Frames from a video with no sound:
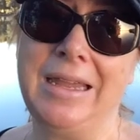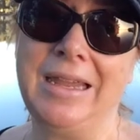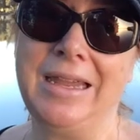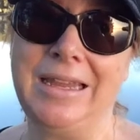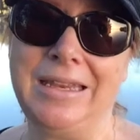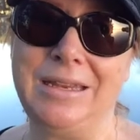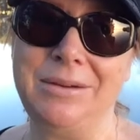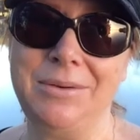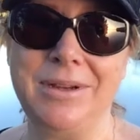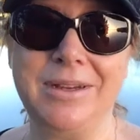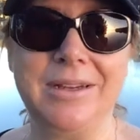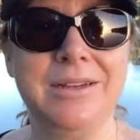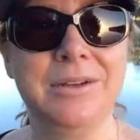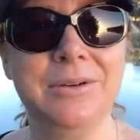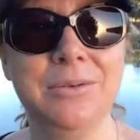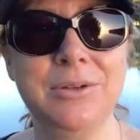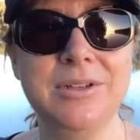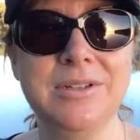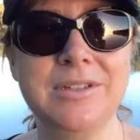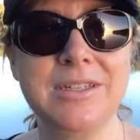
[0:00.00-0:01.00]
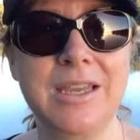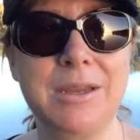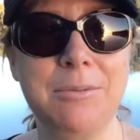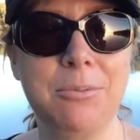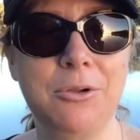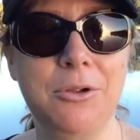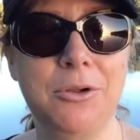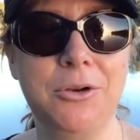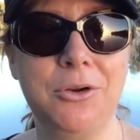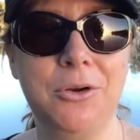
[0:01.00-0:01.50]
Anyway, we just keep
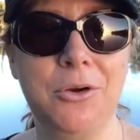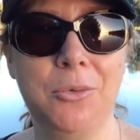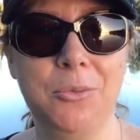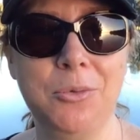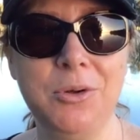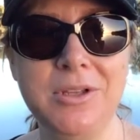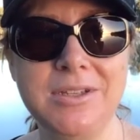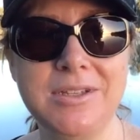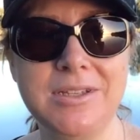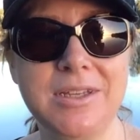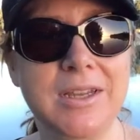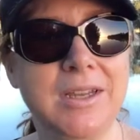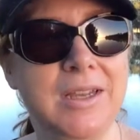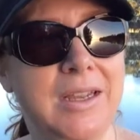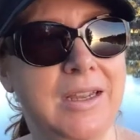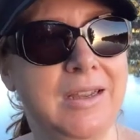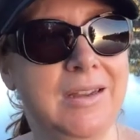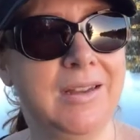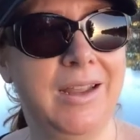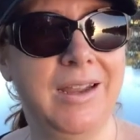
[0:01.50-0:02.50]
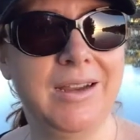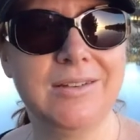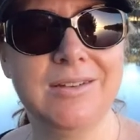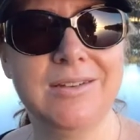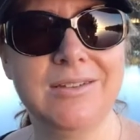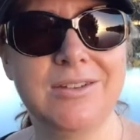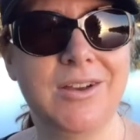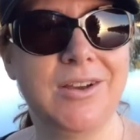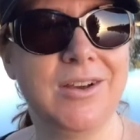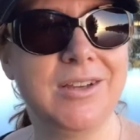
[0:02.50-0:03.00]
plodding onwards.
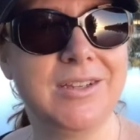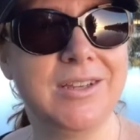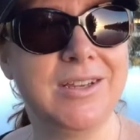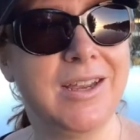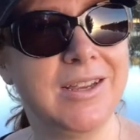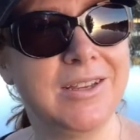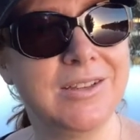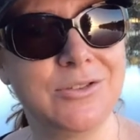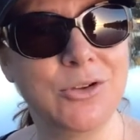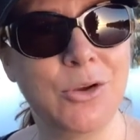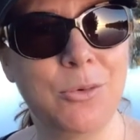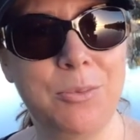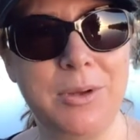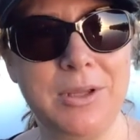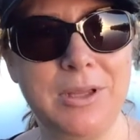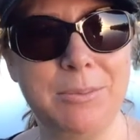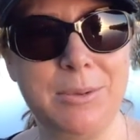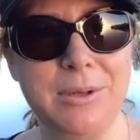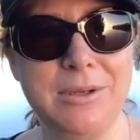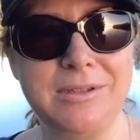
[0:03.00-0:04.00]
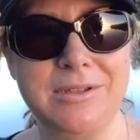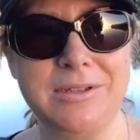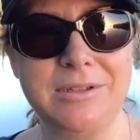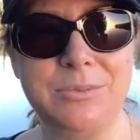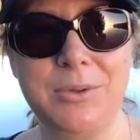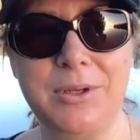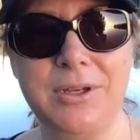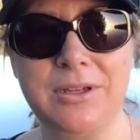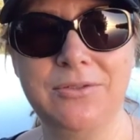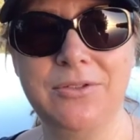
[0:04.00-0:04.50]
Exercise has not been the best
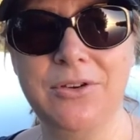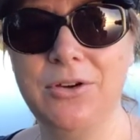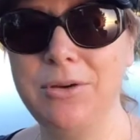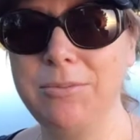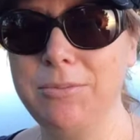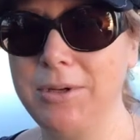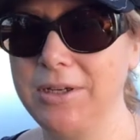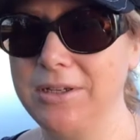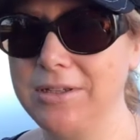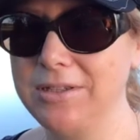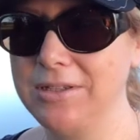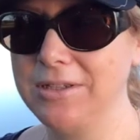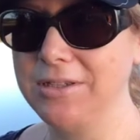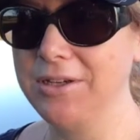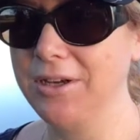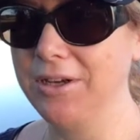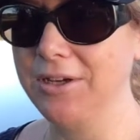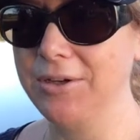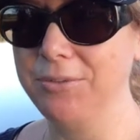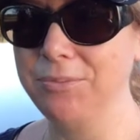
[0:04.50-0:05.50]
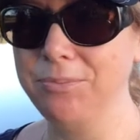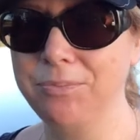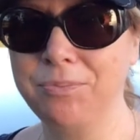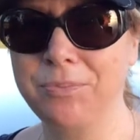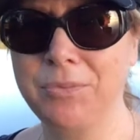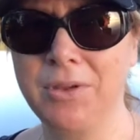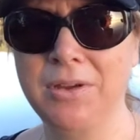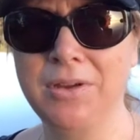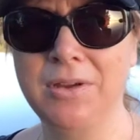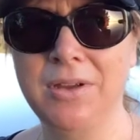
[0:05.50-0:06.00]
this week. Very mixed. I
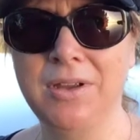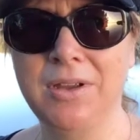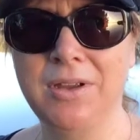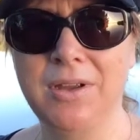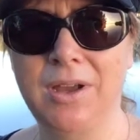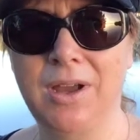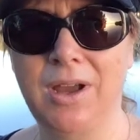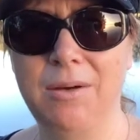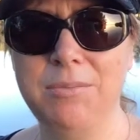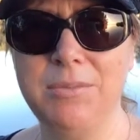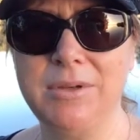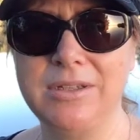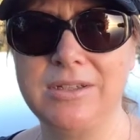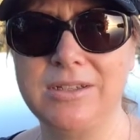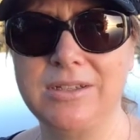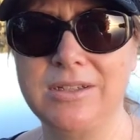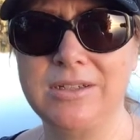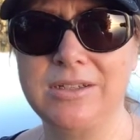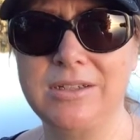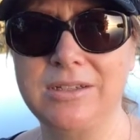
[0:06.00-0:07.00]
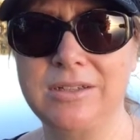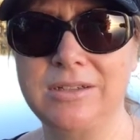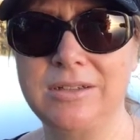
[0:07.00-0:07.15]
missed